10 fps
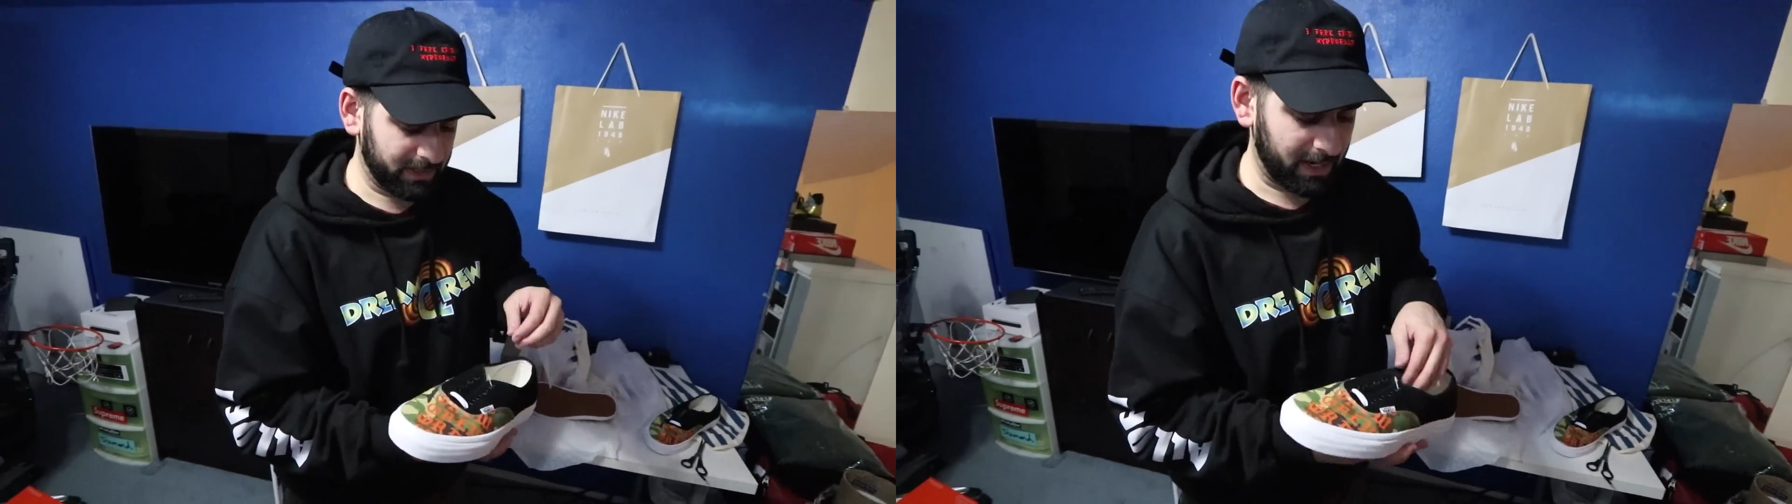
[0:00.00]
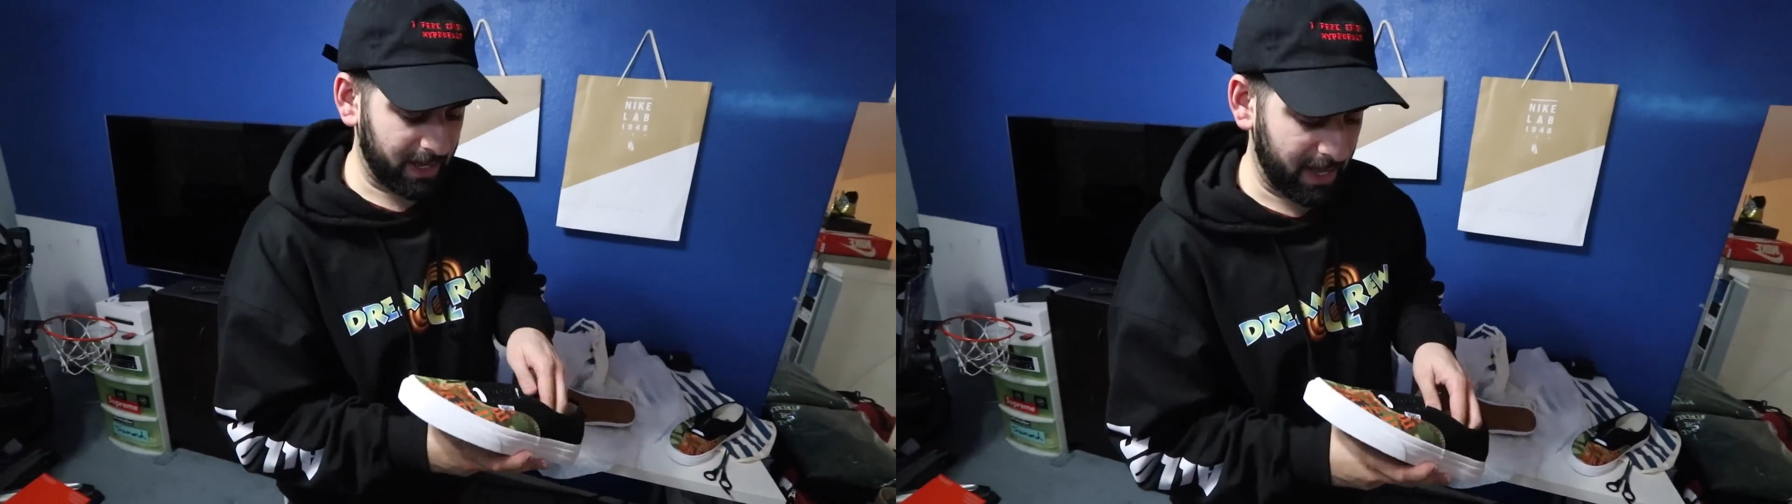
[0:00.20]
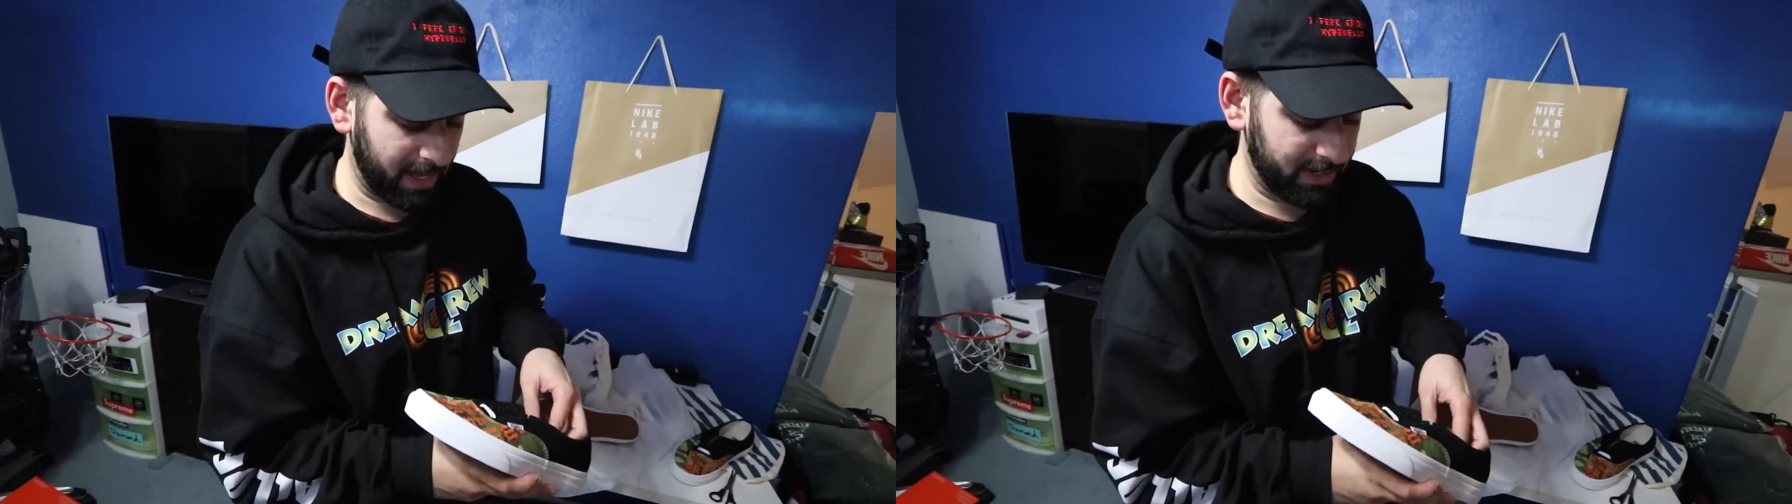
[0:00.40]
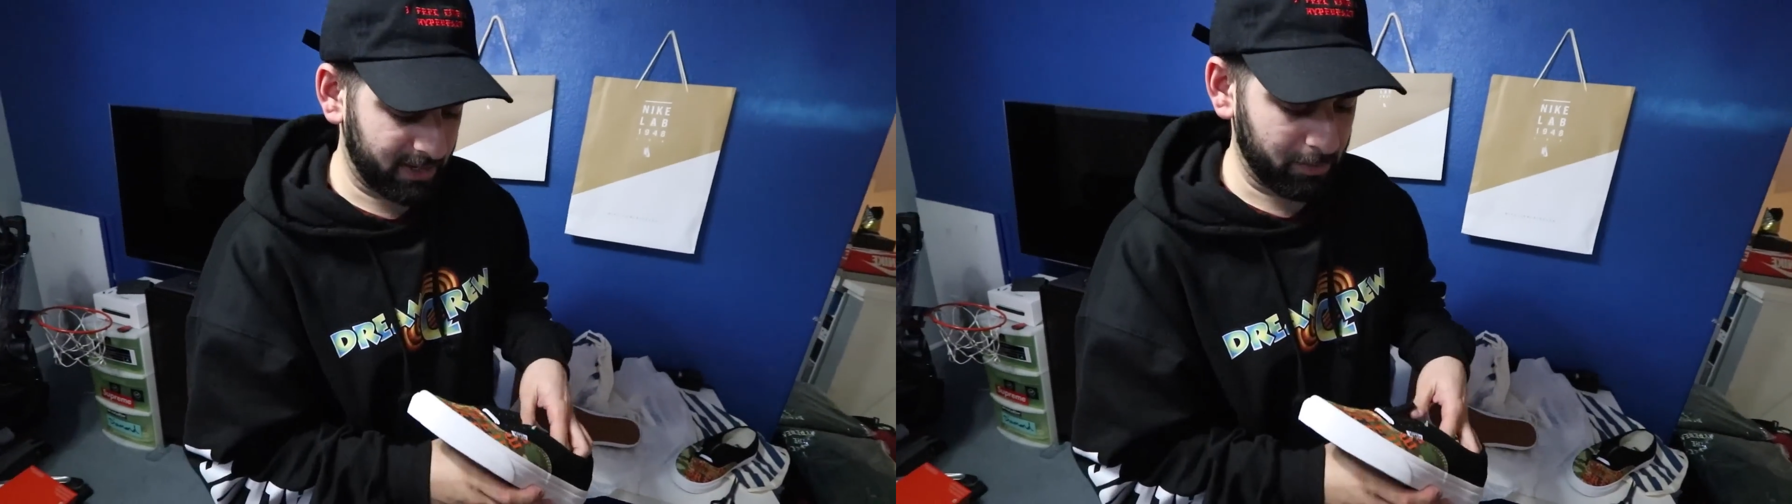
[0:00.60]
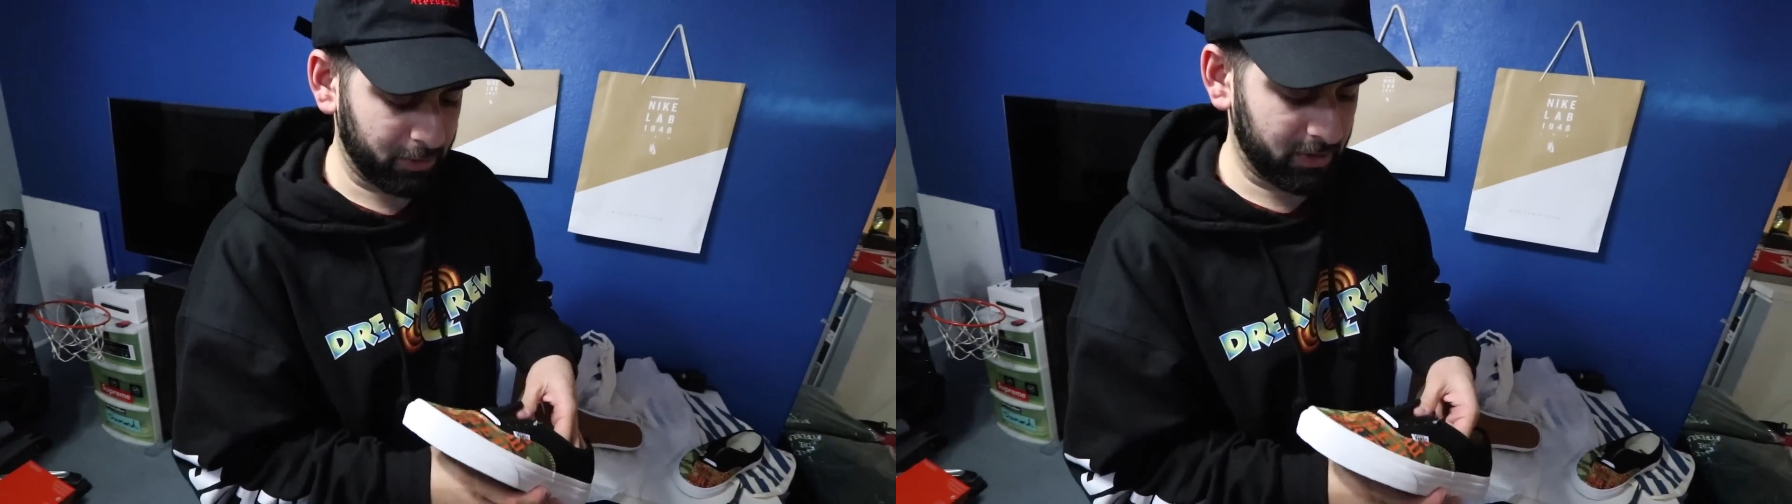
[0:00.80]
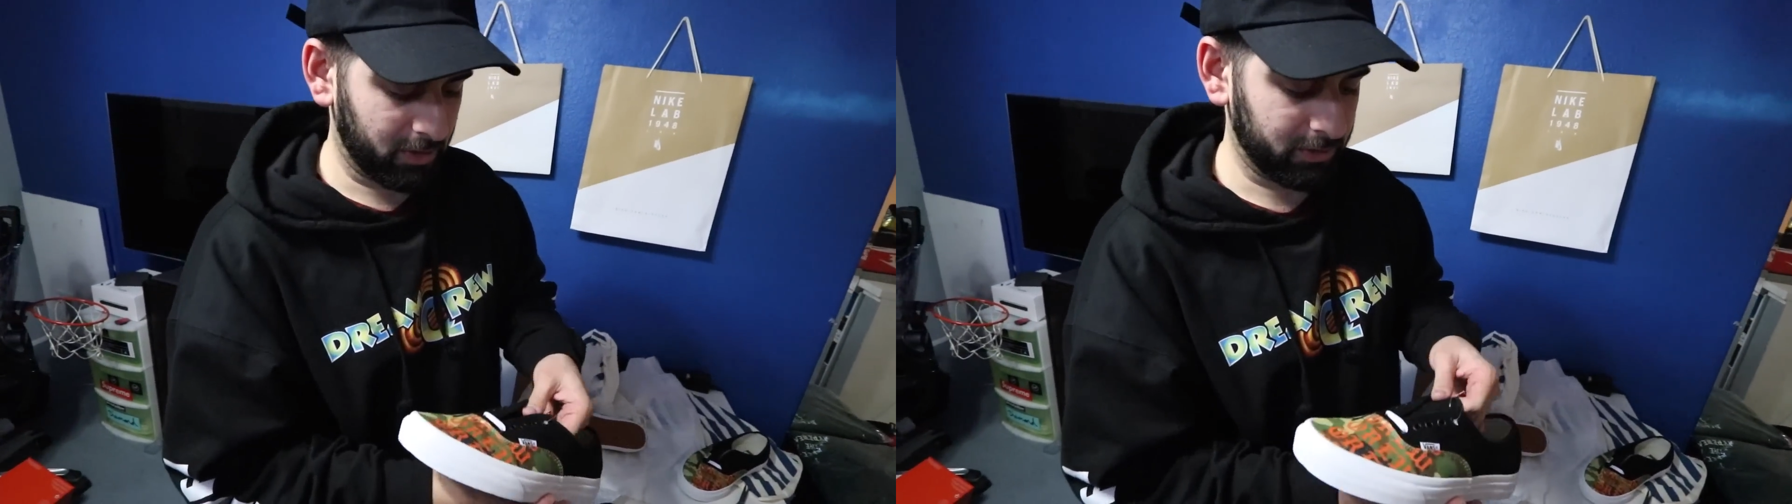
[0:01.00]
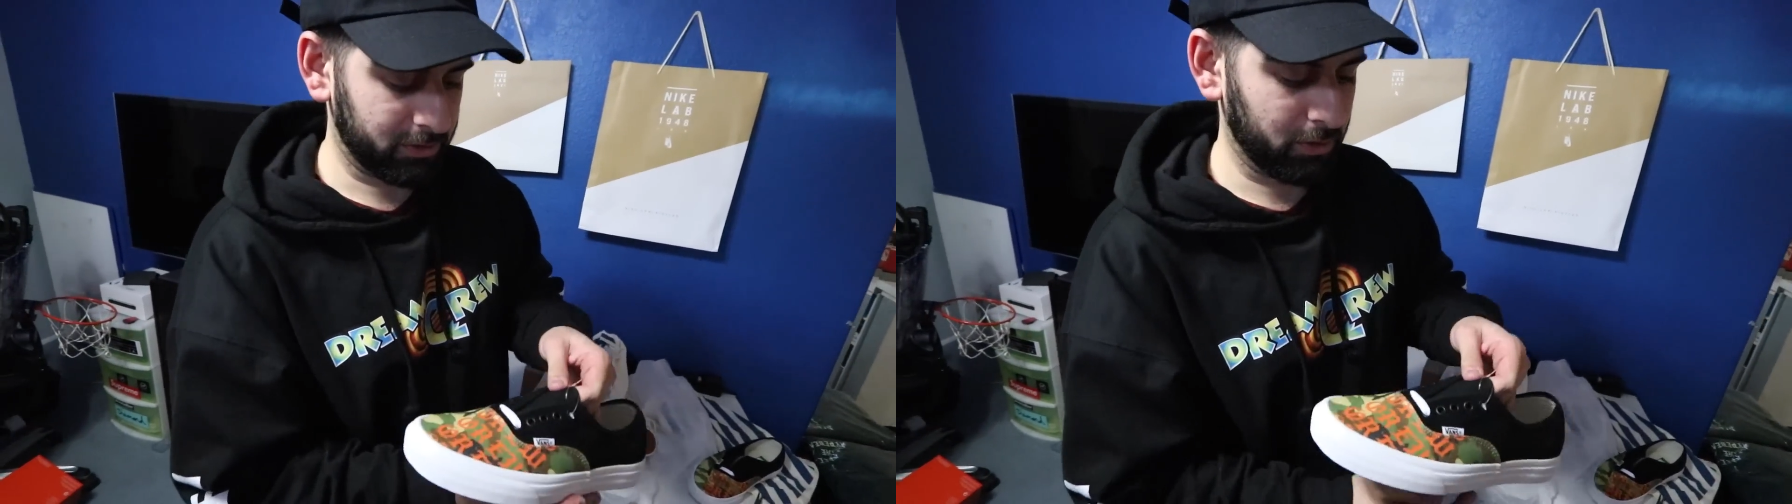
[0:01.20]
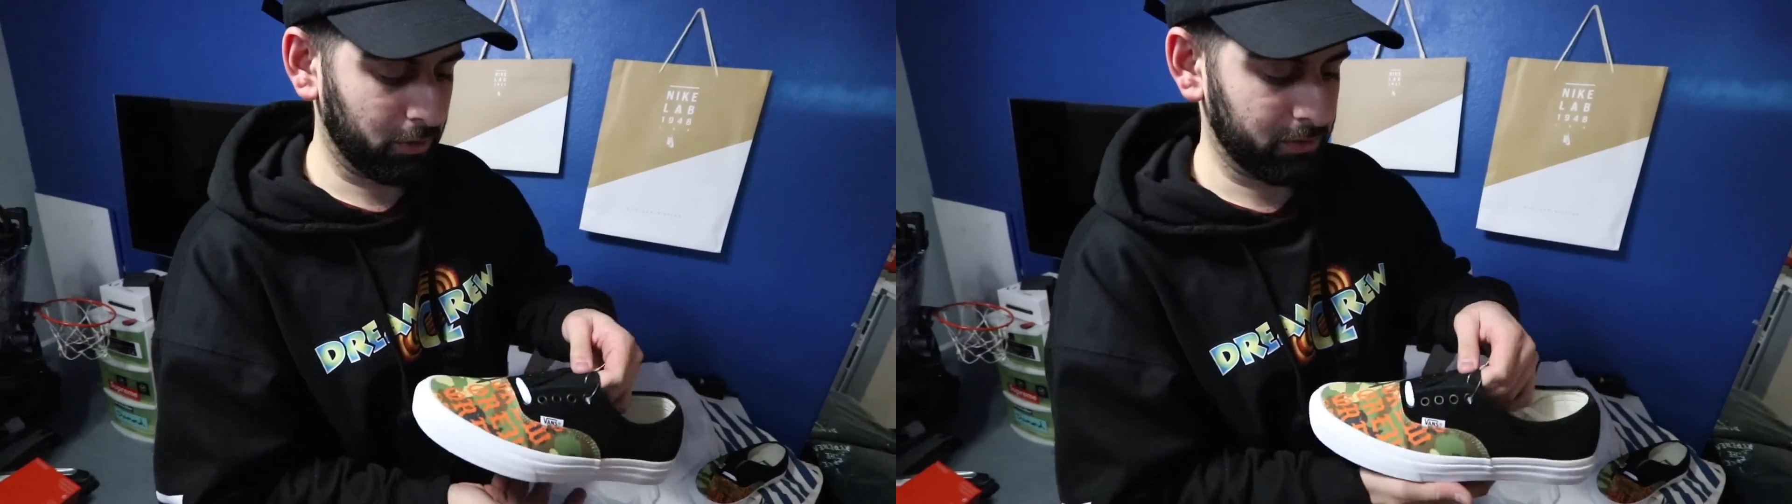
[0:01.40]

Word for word: that I had and I put it on the toe